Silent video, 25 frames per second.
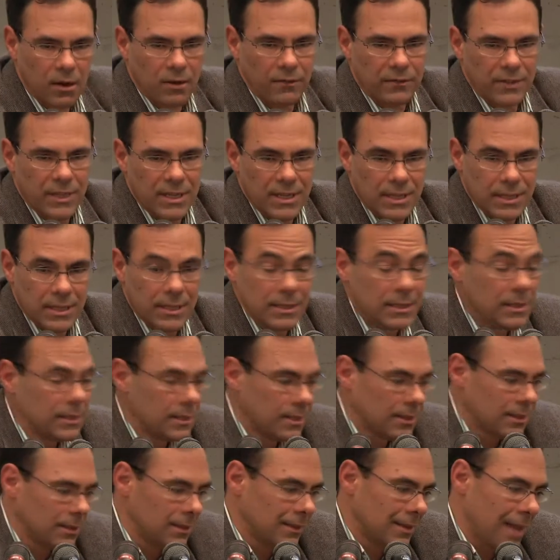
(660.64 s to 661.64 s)
of the
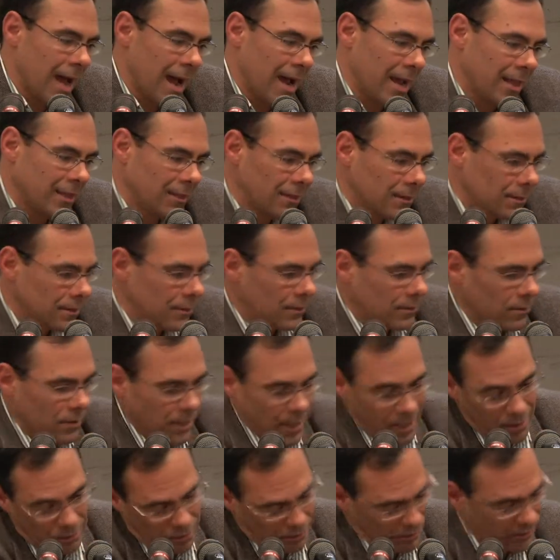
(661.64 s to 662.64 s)
9
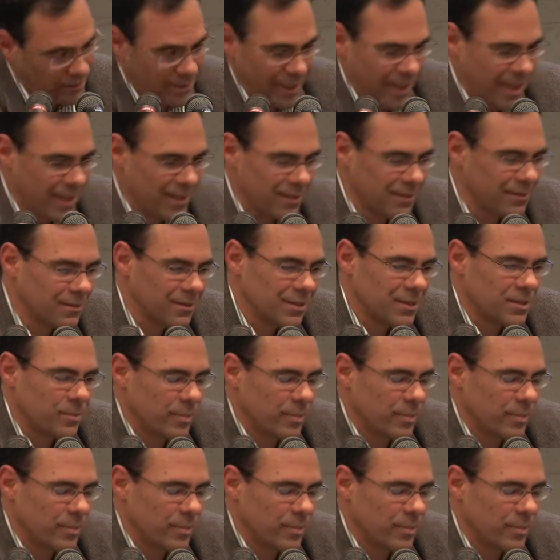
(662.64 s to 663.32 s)
or 10